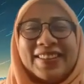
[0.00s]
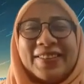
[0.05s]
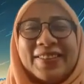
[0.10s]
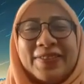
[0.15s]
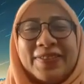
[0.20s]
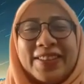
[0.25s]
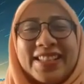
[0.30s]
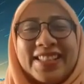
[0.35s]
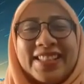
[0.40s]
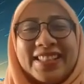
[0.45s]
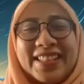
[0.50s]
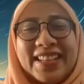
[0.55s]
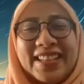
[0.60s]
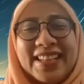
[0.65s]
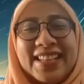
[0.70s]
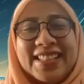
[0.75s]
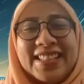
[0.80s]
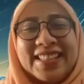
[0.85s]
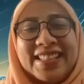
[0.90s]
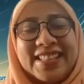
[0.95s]
First
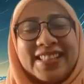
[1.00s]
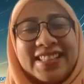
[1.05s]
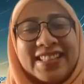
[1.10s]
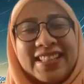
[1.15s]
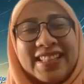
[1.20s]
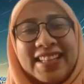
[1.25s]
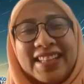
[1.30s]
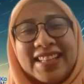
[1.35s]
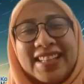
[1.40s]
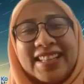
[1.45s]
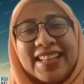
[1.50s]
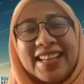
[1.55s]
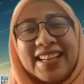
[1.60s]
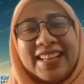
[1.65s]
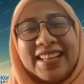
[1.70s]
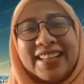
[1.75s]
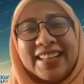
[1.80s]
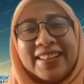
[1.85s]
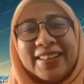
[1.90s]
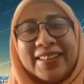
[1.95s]
star is the star
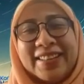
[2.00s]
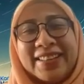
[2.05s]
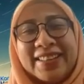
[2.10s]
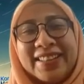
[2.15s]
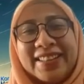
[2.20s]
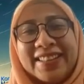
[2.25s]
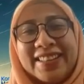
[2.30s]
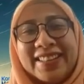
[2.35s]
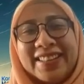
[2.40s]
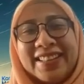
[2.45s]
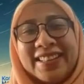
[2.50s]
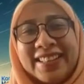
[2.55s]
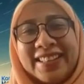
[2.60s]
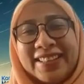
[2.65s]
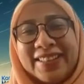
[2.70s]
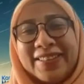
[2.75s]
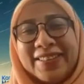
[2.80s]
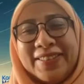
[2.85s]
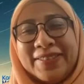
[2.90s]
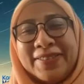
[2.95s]
that
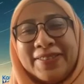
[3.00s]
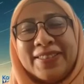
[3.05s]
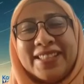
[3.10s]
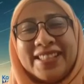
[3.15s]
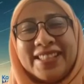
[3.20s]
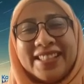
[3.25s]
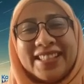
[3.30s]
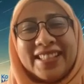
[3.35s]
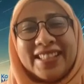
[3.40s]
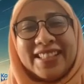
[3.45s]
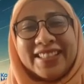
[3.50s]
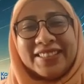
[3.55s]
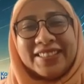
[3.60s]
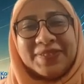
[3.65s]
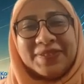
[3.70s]
first star.